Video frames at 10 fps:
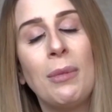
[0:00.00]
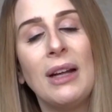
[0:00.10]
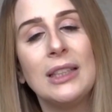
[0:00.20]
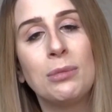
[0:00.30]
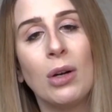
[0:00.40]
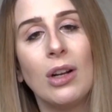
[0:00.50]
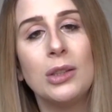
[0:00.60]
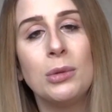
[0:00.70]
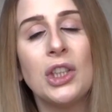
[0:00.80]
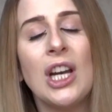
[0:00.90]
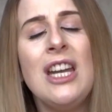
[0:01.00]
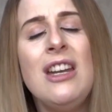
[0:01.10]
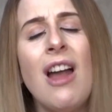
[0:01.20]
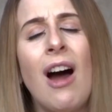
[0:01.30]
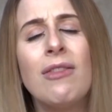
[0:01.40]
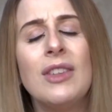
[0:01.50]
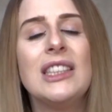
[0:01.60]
about this product, which I love,